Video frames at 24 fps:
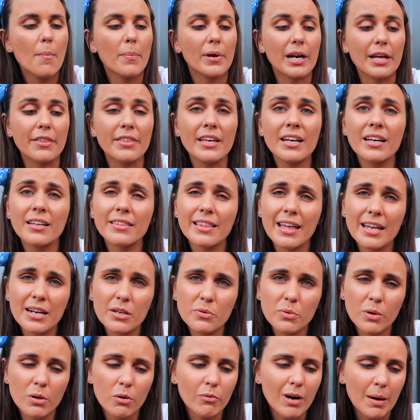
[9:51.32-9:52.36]
But I think that
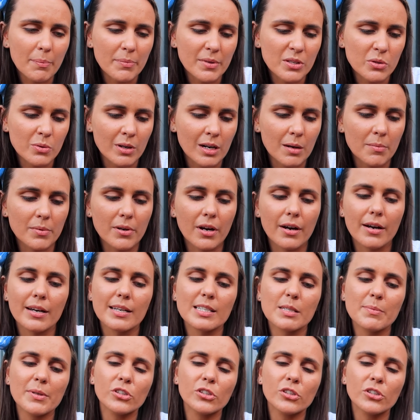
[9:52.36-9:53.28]
is where we'll wrap this one up, guys.